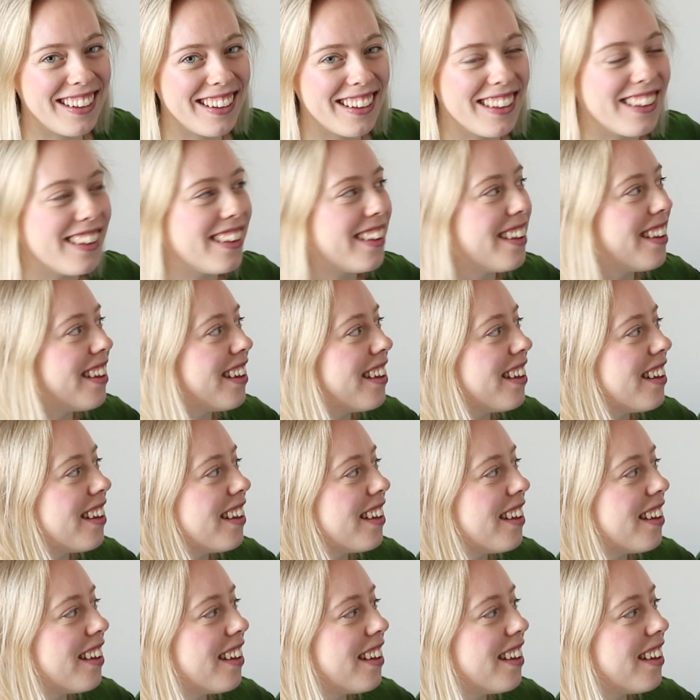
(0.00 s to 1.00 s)

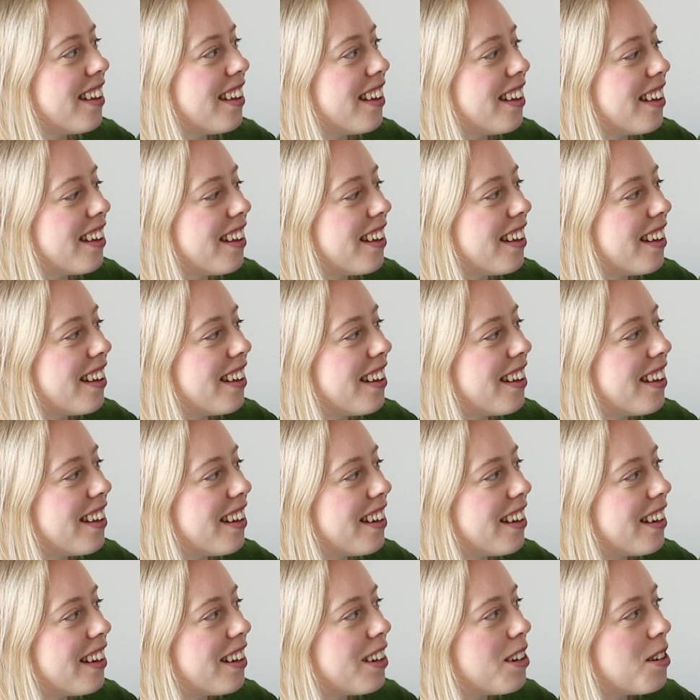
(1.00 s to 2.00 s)

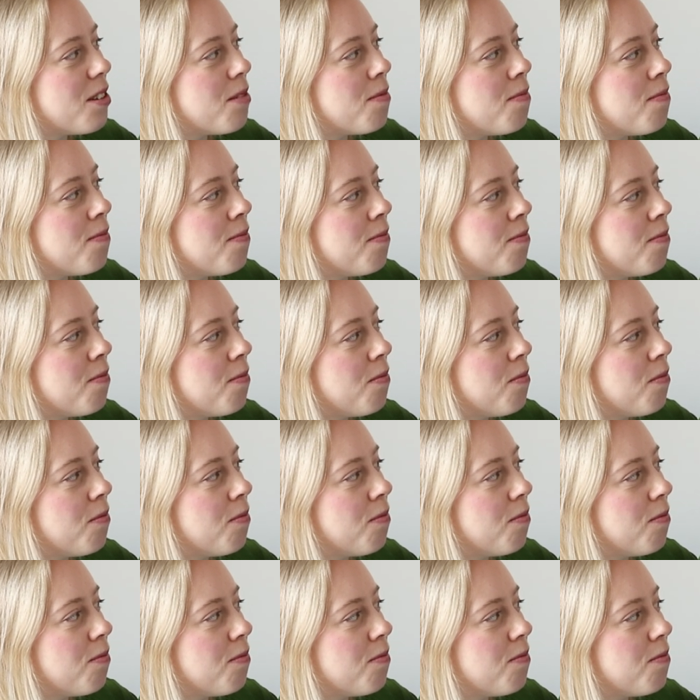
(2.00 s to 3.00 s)

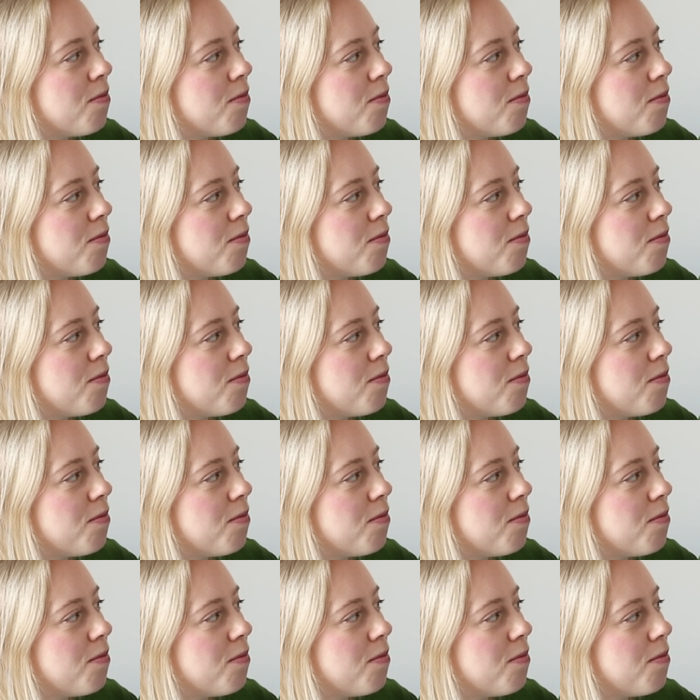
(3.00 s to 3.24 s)
(not speaking)